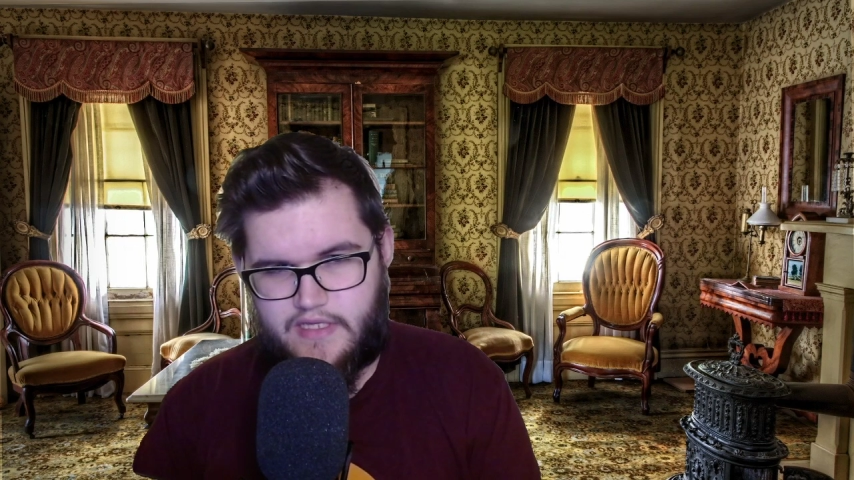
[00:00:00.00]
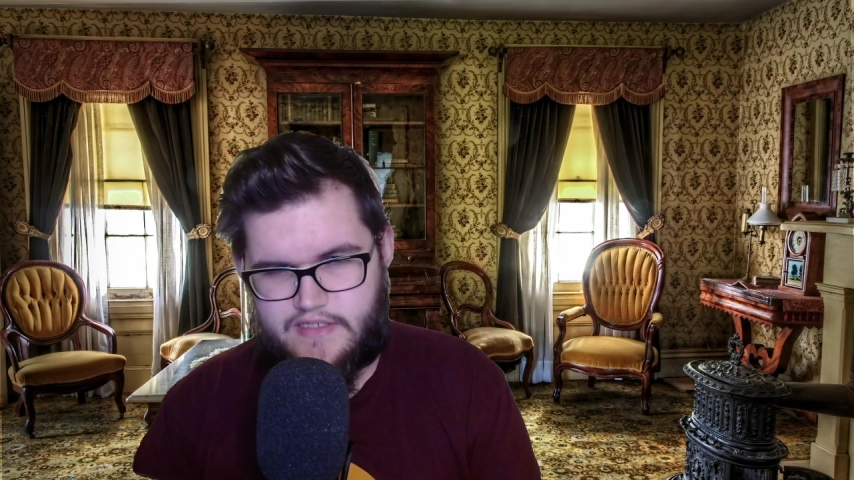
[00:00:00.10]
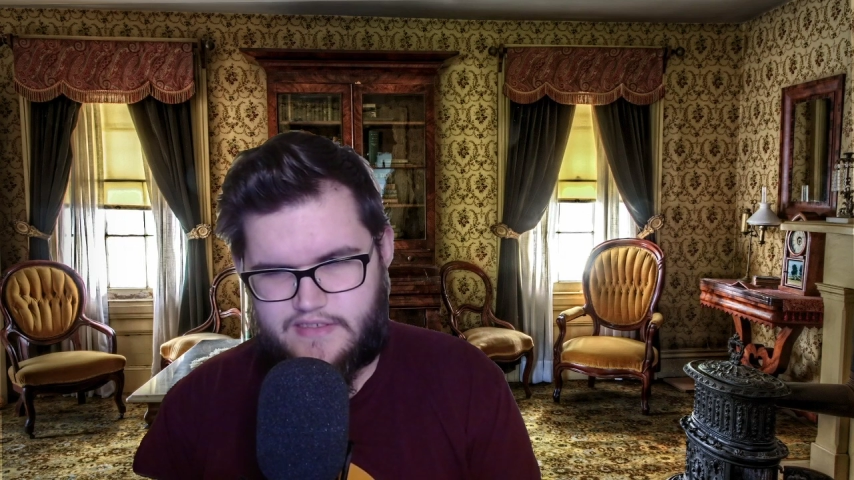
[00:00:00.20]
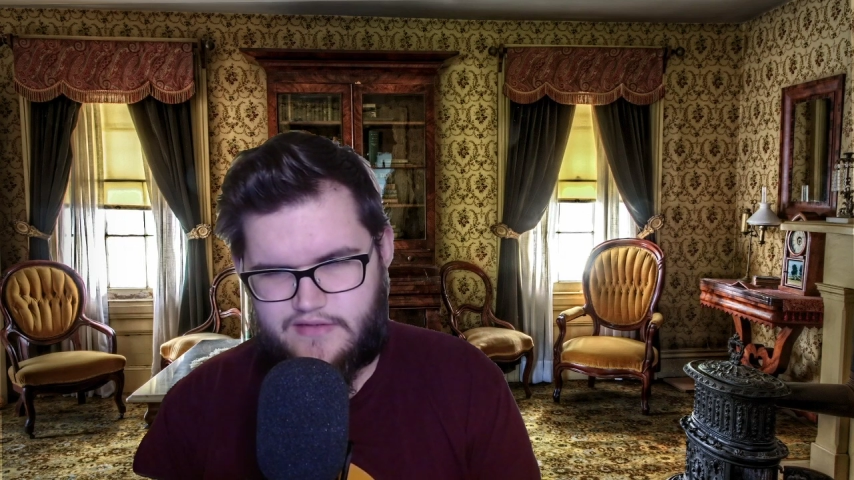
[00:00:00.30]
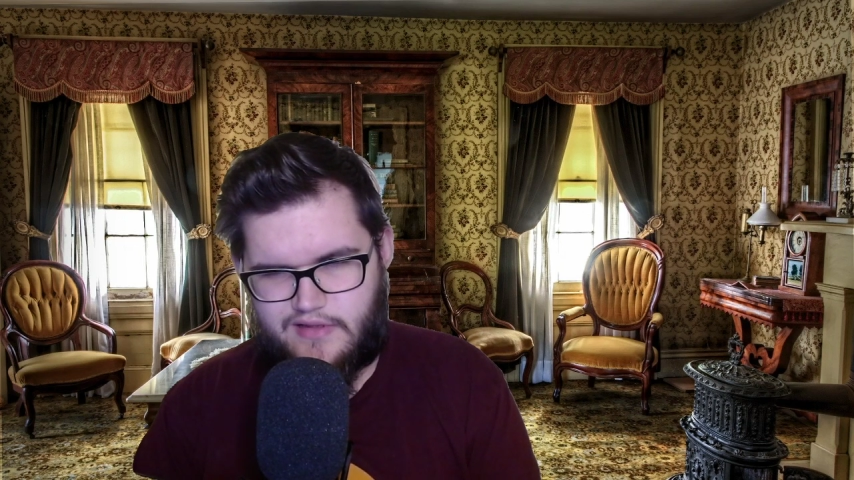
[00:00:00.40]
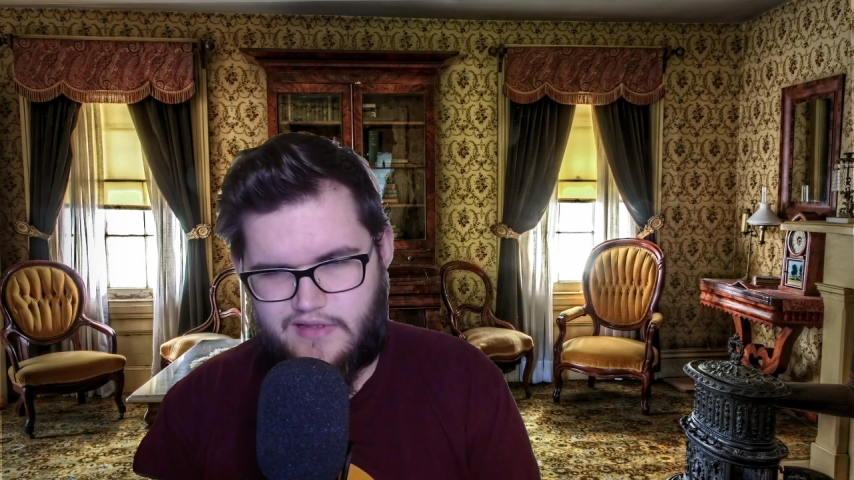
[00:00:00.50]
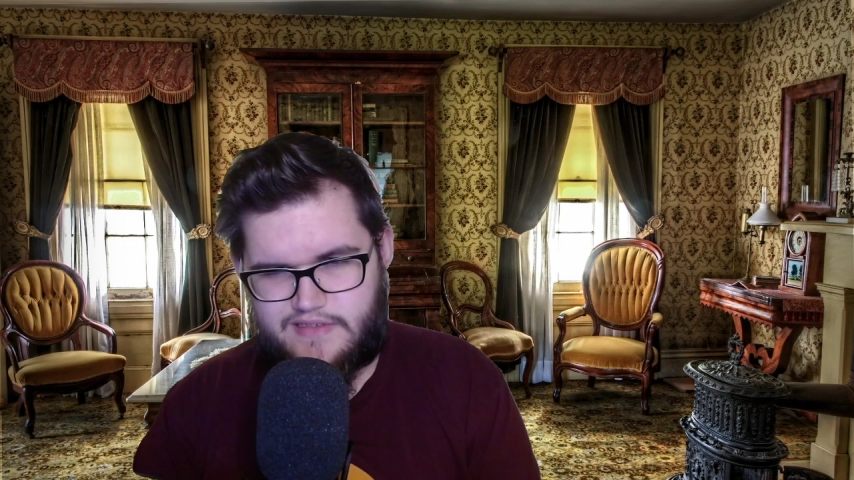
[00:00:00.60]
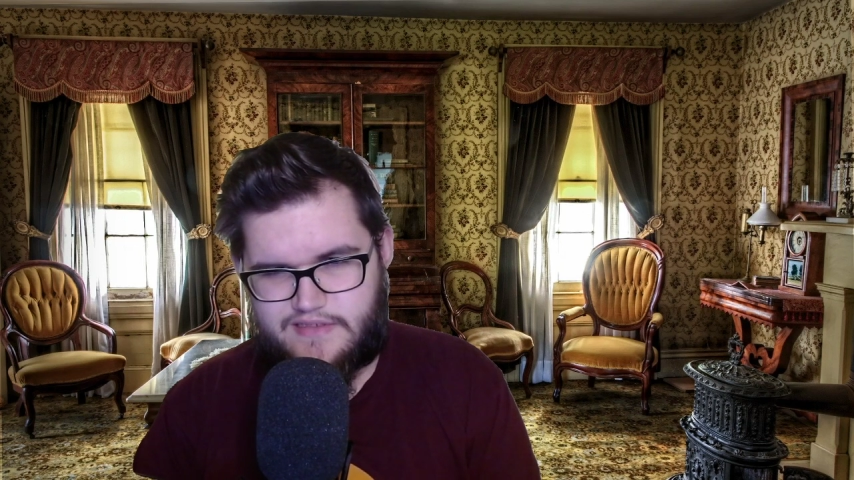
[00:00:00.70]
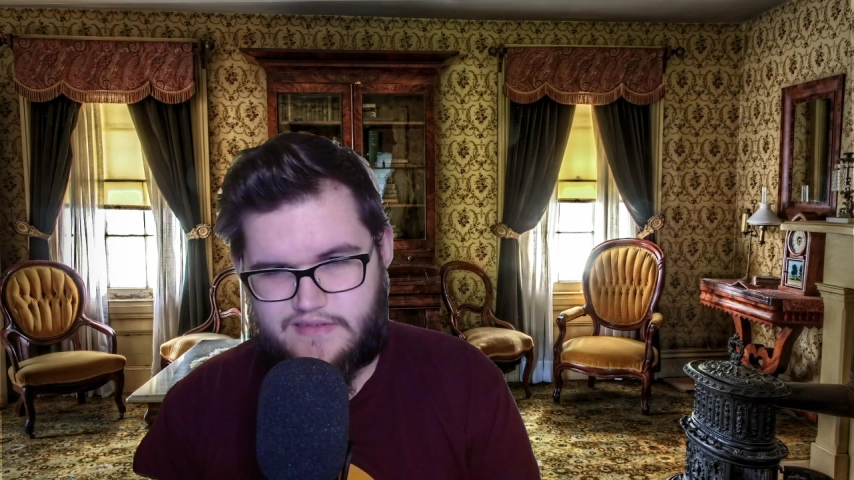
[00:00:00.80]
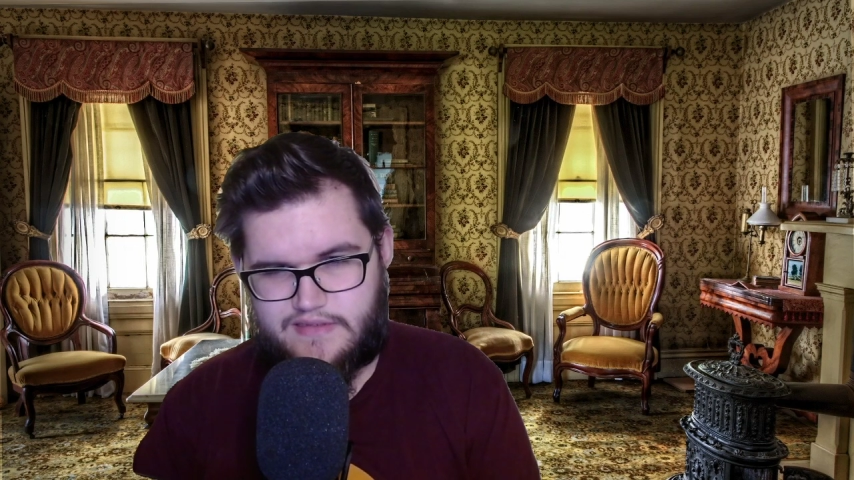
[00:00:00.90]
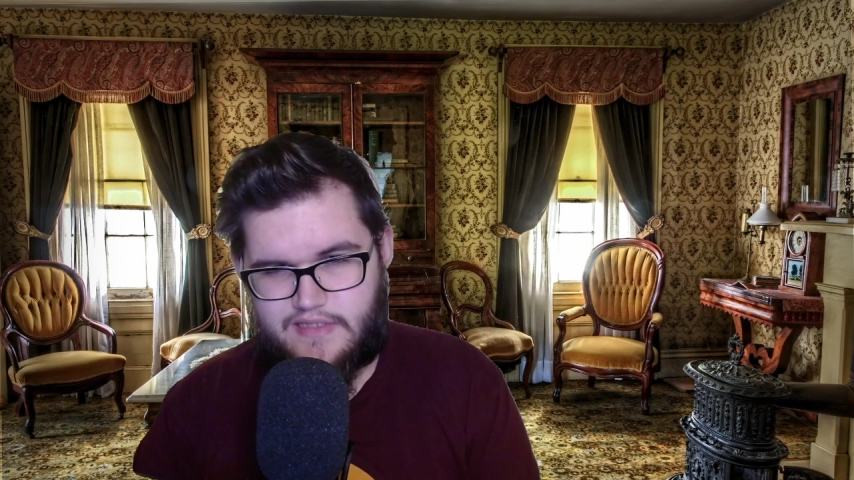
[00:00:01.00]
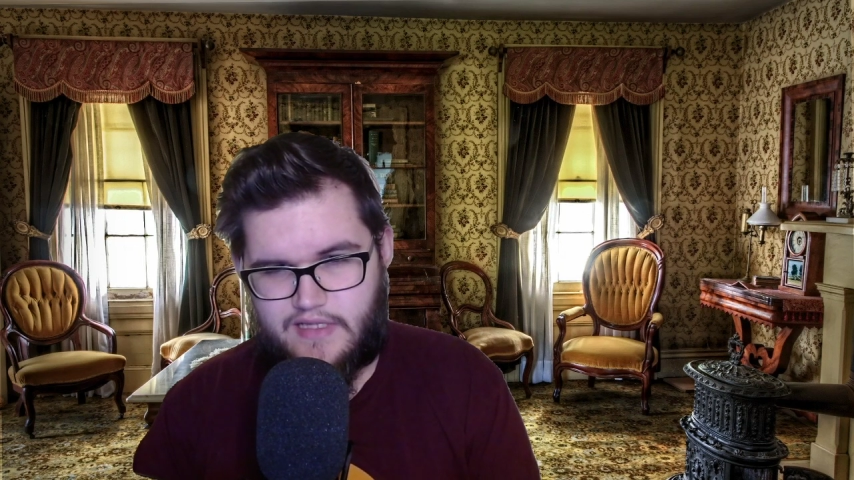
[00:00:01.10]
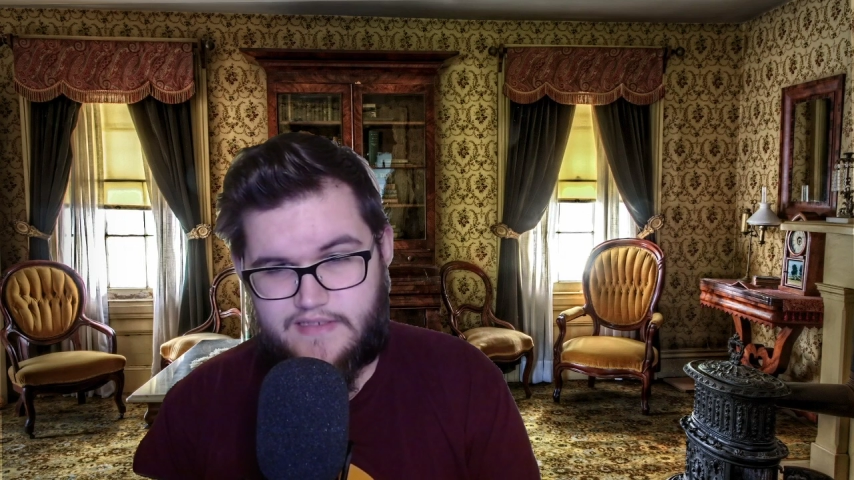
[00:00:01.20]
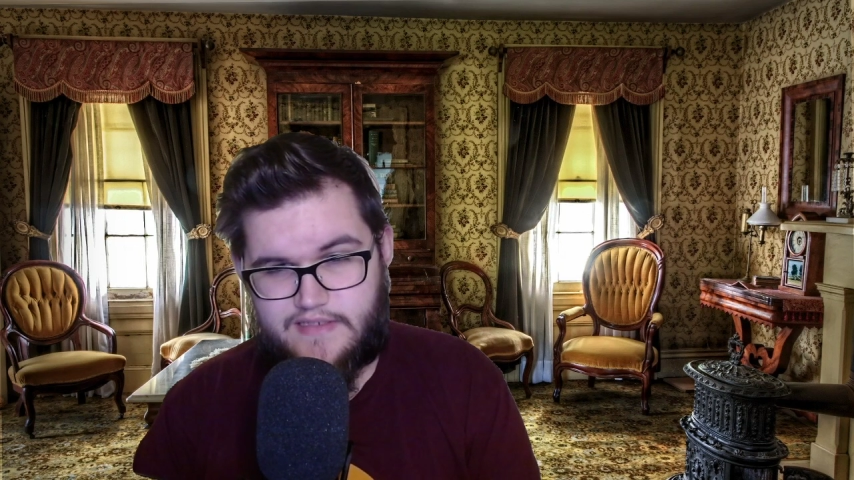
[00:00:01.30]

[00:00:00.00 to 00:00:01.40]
she could listen, and he